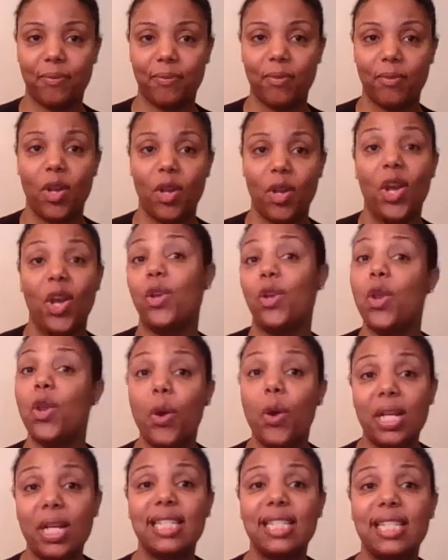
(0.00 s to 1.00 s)
You
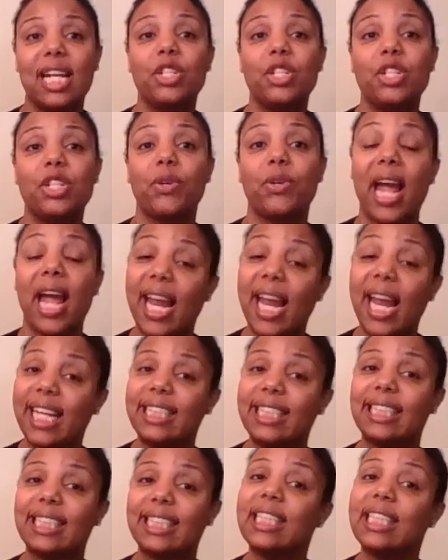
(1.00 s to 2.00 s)
notice that your headaches
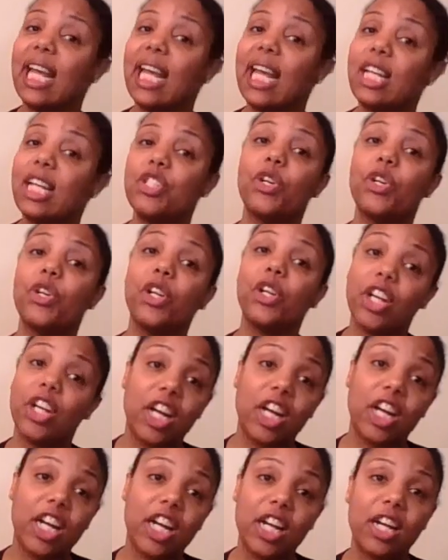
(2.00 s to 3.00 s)
tend to
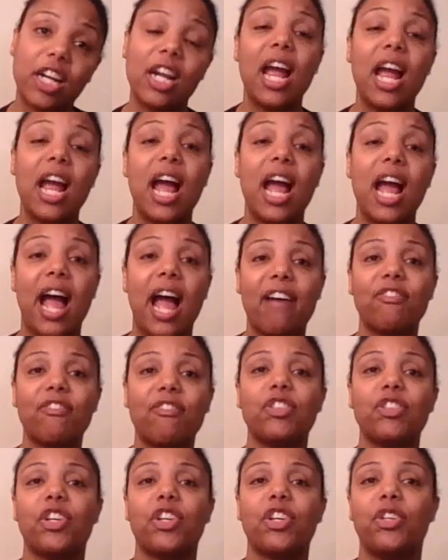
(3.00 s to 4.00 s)
occur after
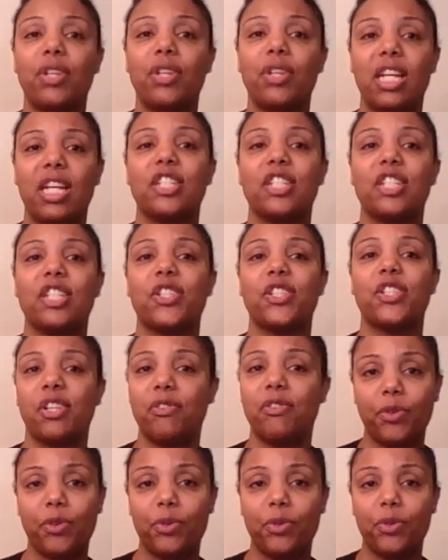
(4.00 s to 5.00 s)
you eat certain
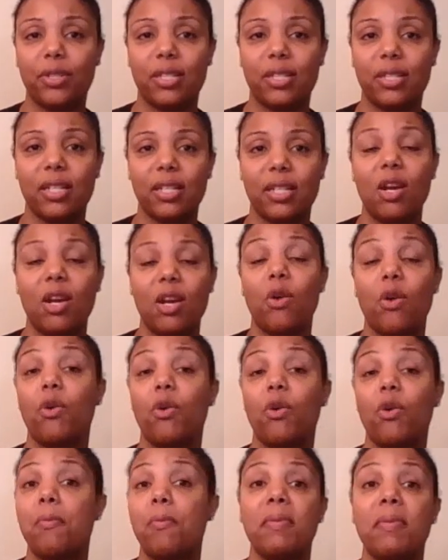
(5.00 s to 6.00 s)
foods, or
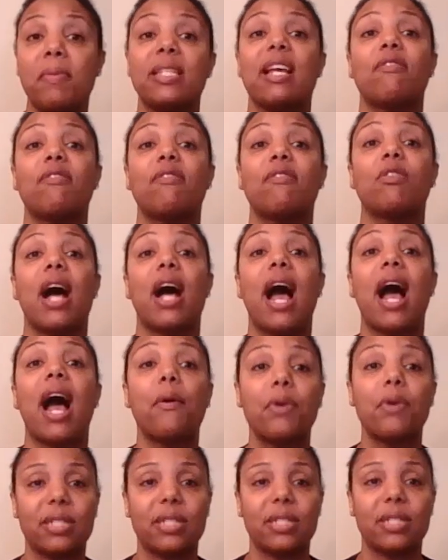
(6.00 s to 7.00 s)
maybe several
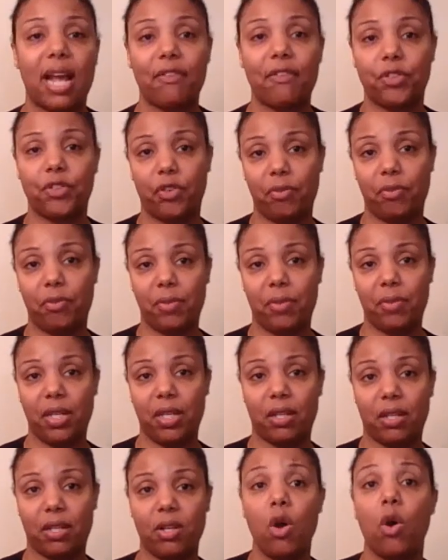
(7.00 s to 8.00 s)
hours after a
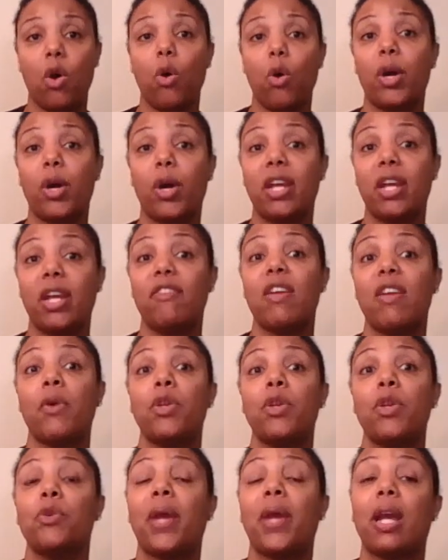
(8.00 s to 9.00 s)
meal, or even when
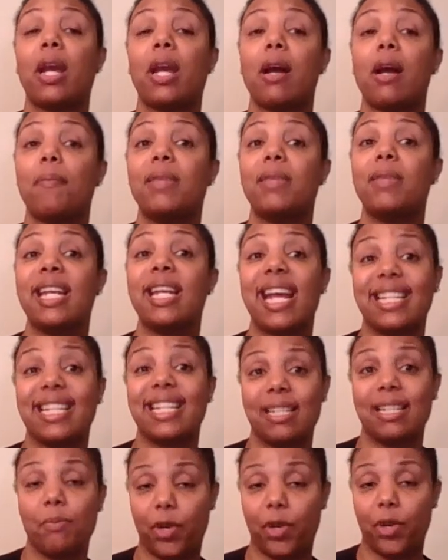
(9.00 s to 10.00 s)
you wake up the next
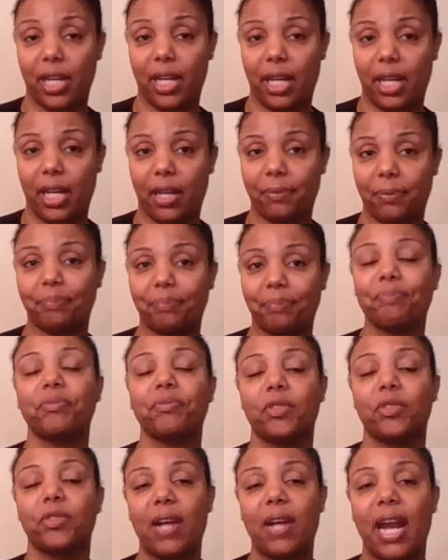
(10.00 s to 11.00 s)
morning,
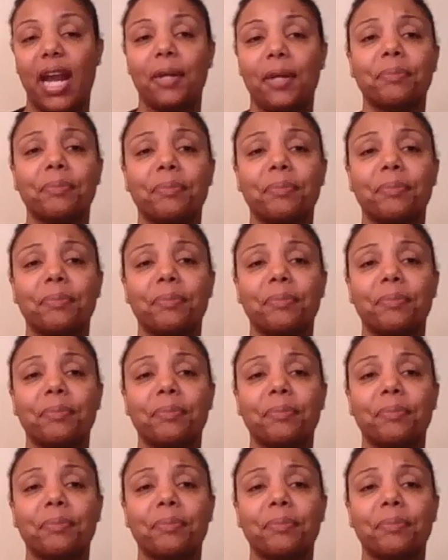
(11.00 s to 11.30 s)
right?